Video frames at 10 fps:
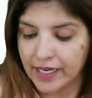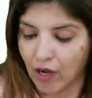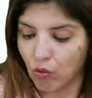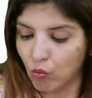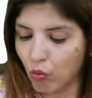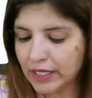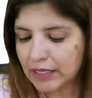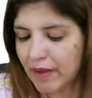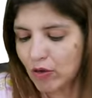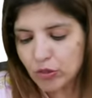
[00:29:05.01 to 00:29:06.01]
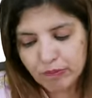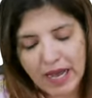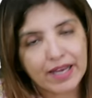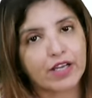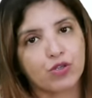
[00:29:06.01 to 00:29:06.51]
Now, what about
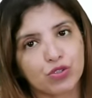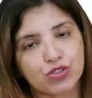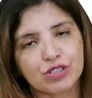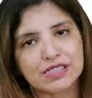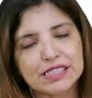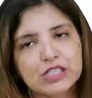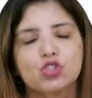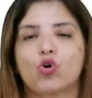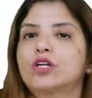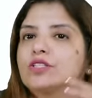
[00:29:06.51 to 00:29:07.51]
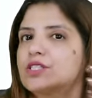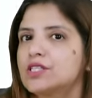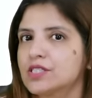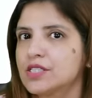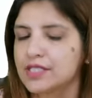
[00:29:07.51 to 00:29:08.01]
paraurethral cyst or the
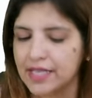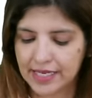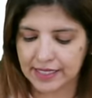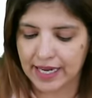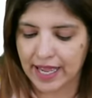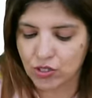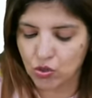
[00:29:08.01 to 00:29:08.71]
cyst in skin gland?